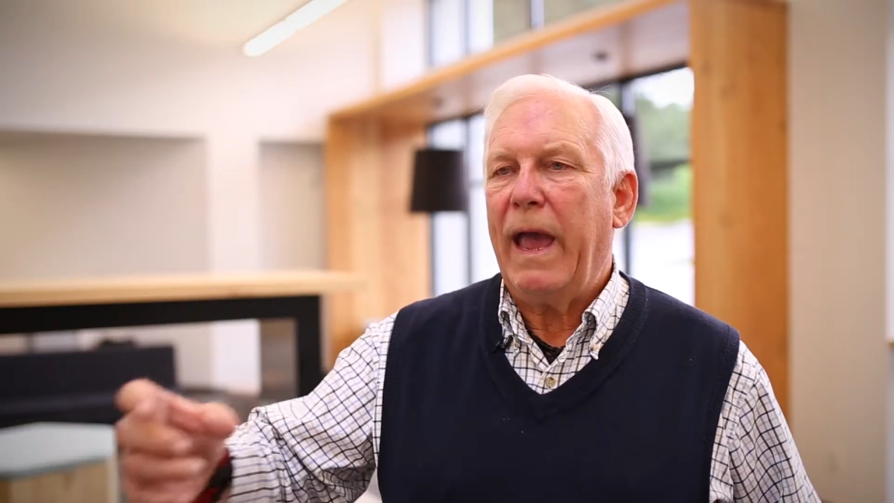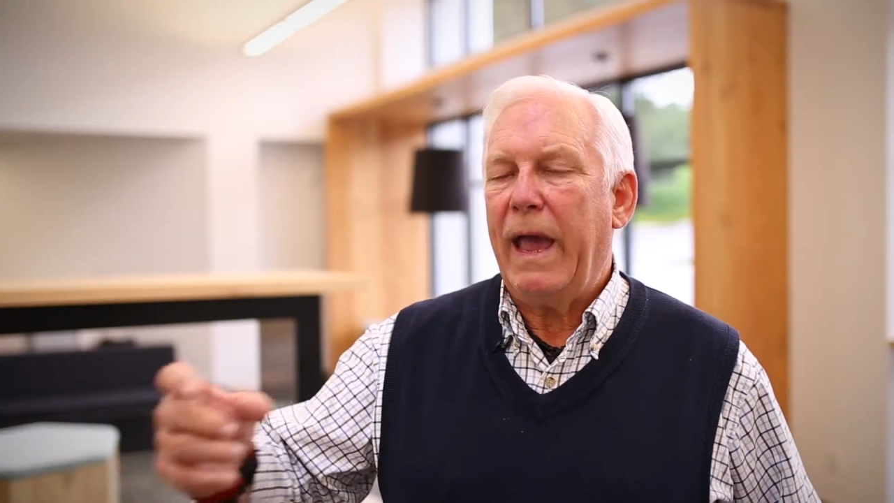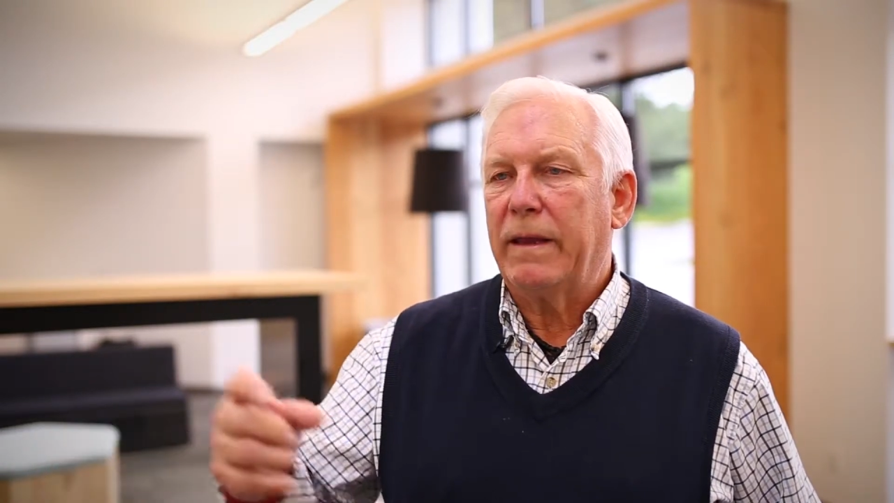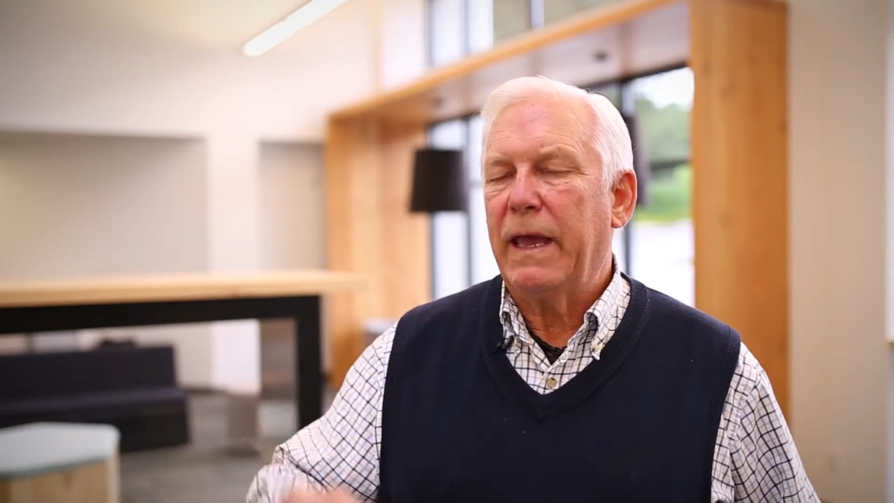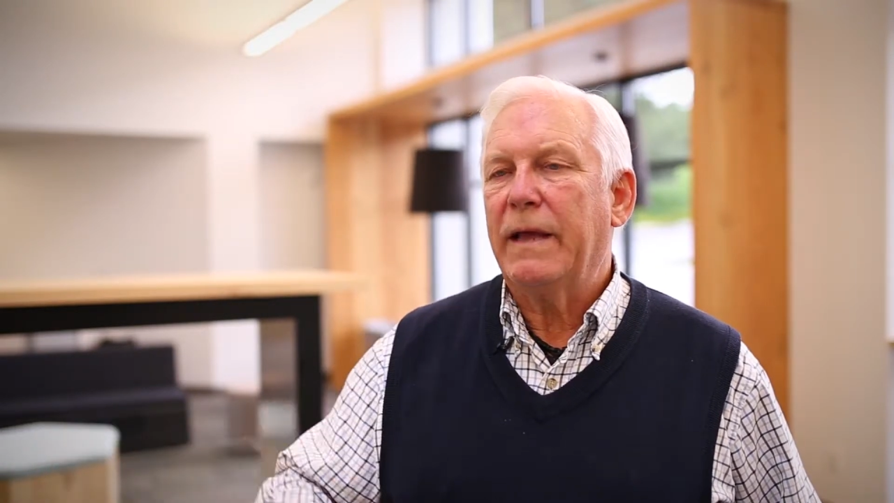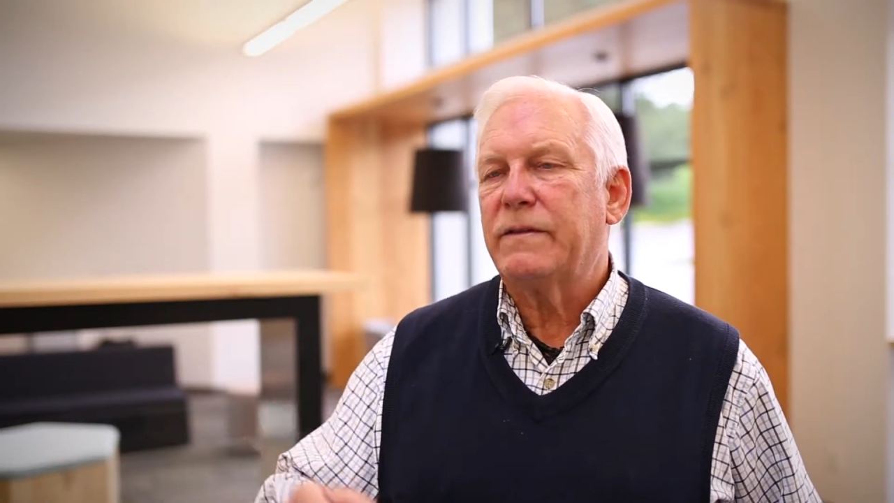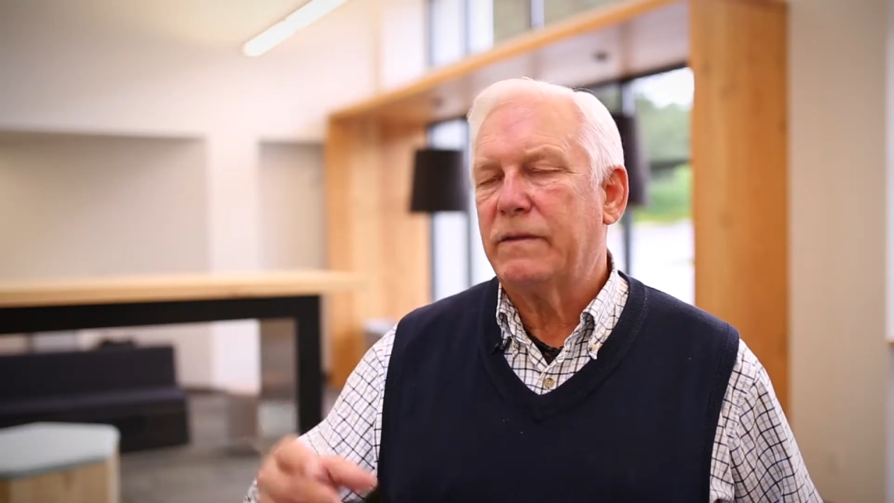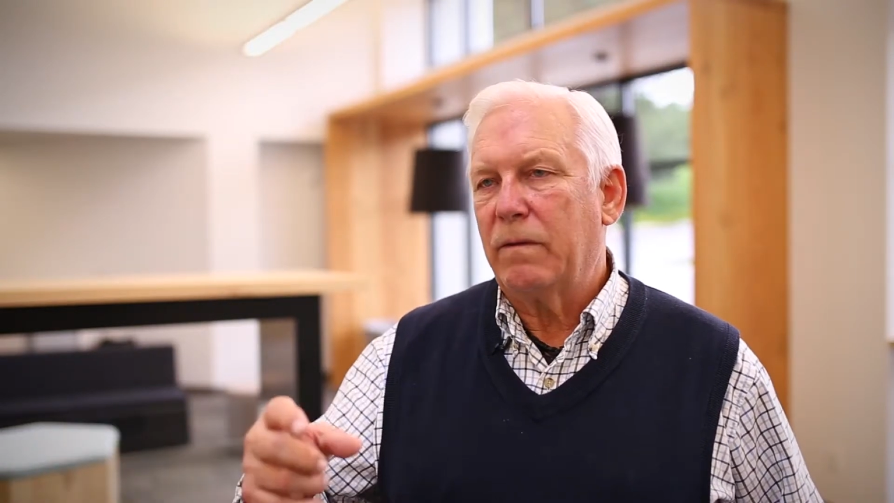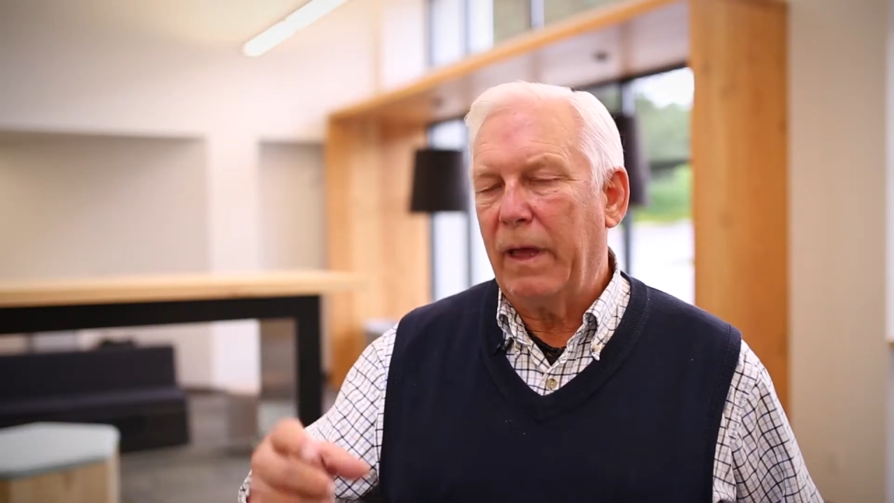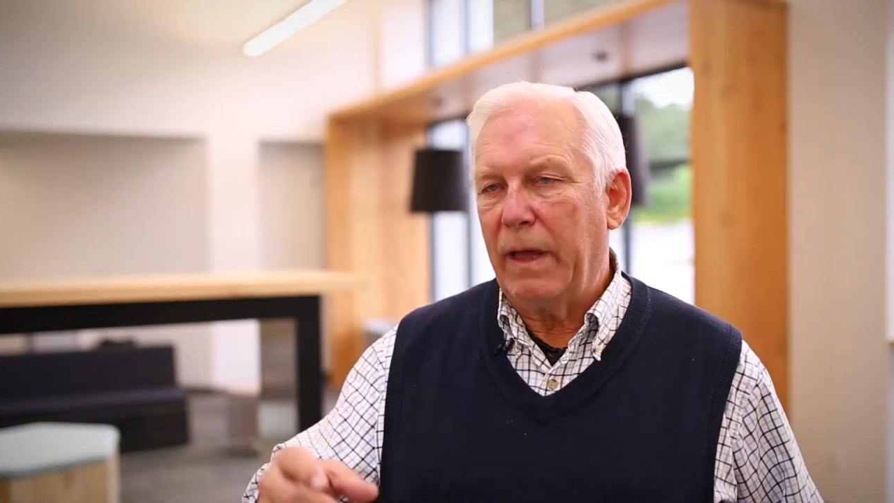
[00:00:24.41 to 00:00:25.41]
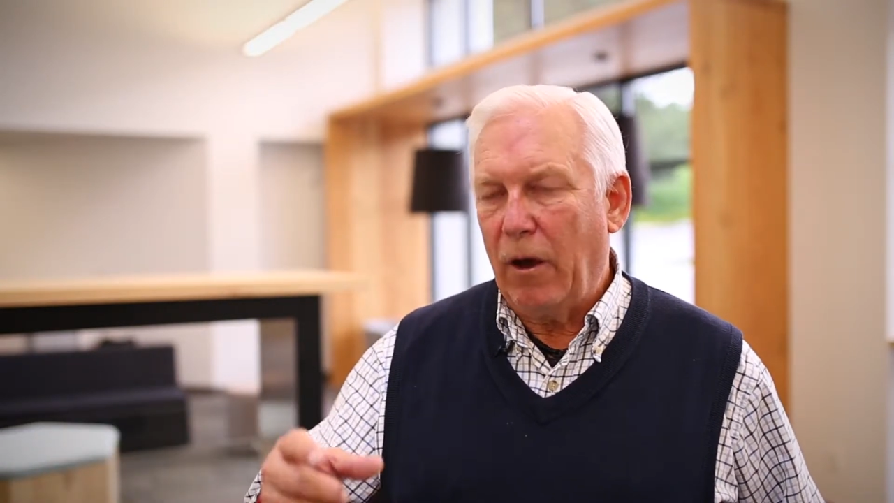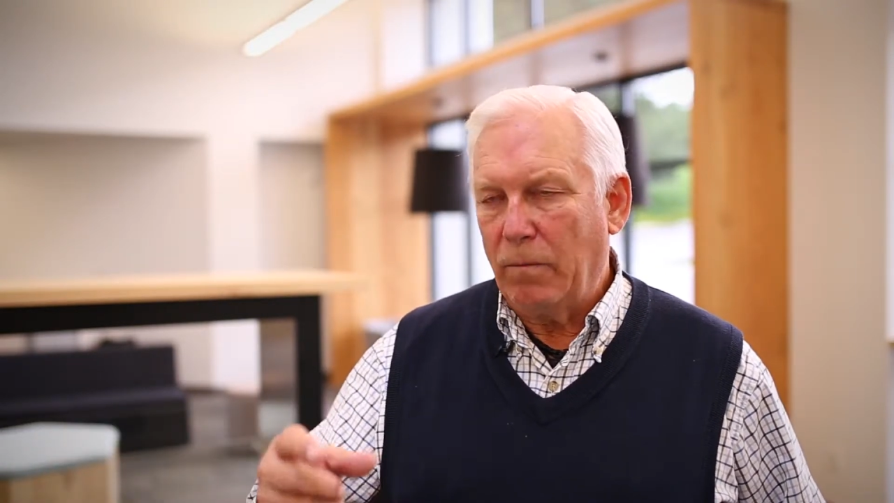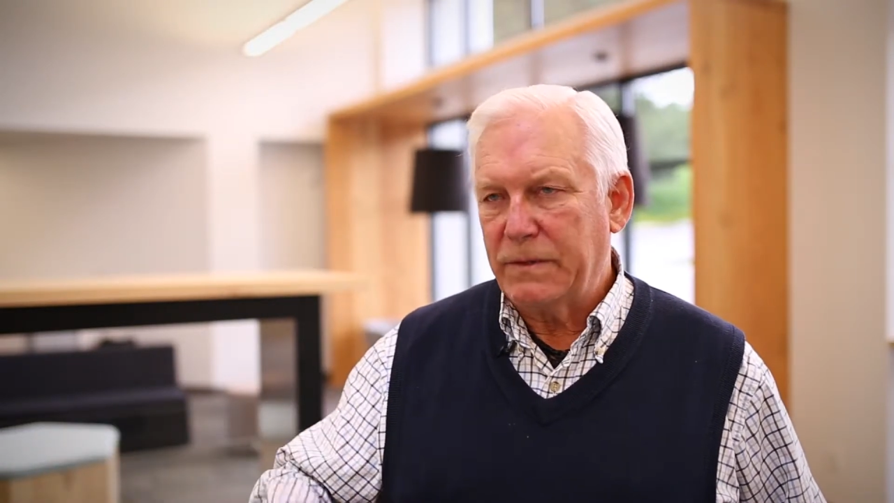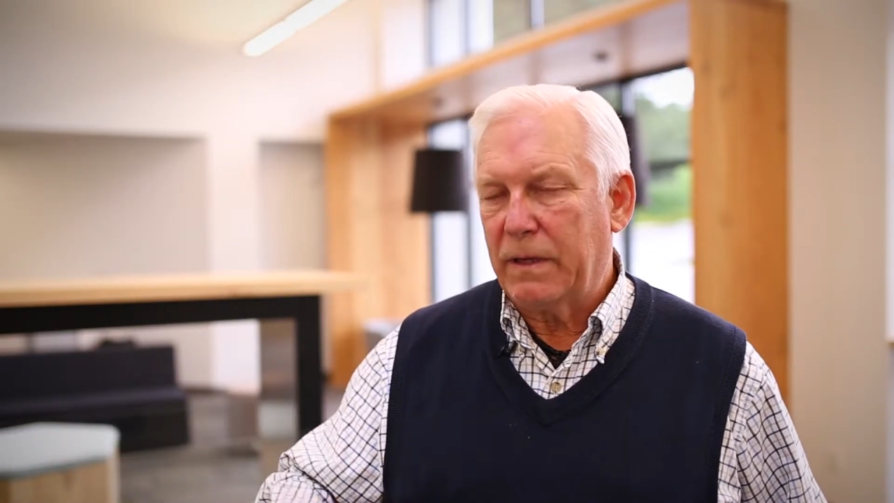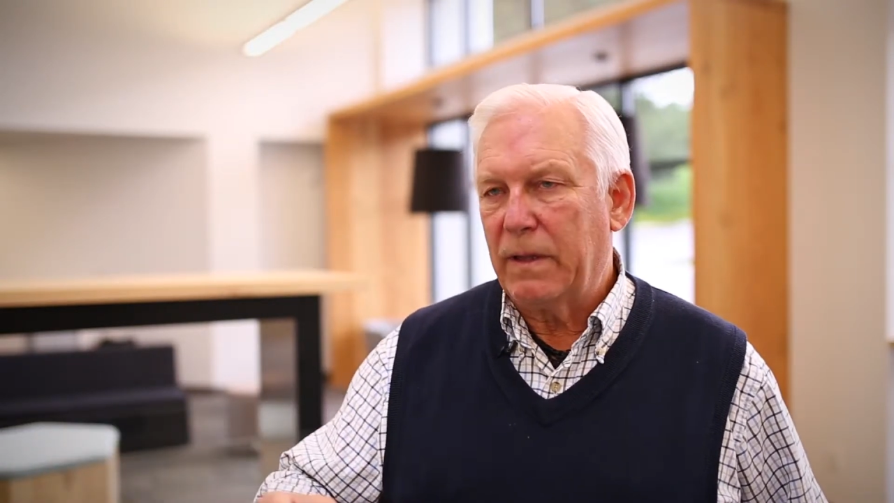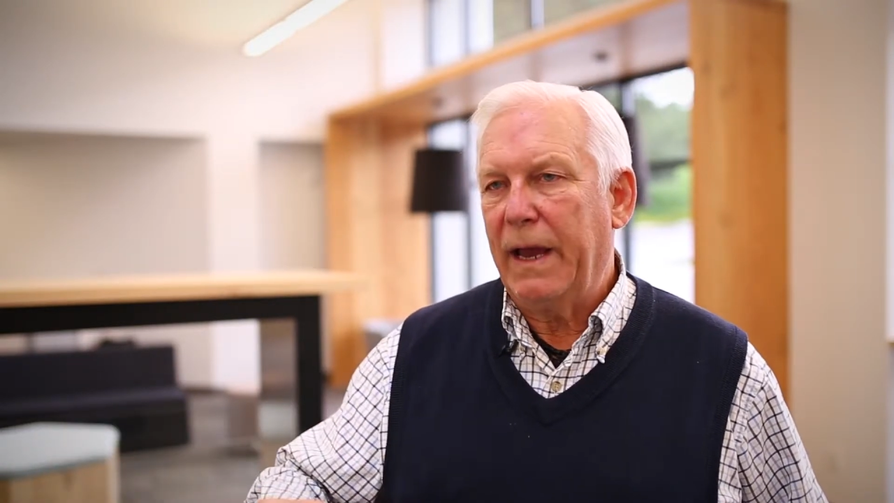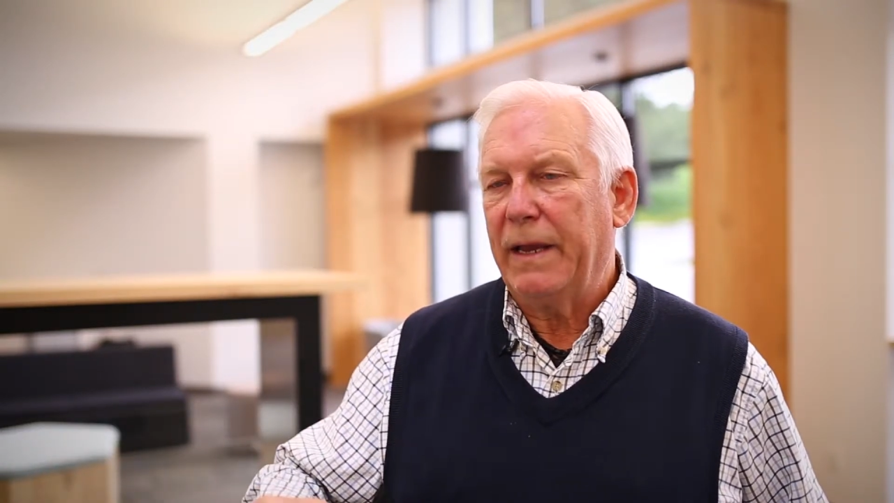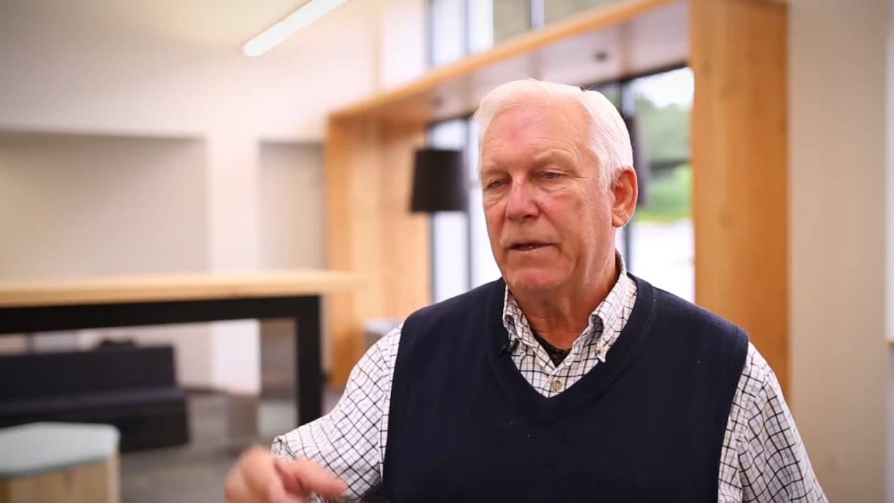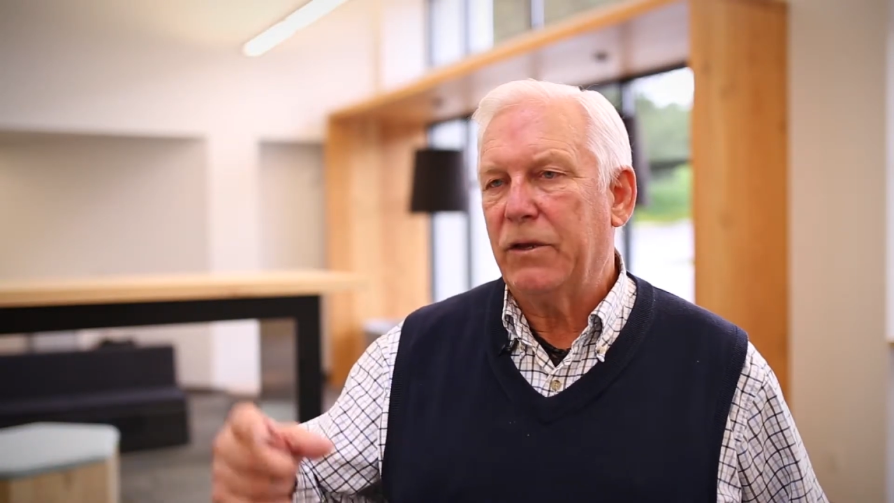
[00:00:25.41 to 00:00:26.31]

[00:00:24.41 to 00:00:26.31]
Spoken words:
and helps the client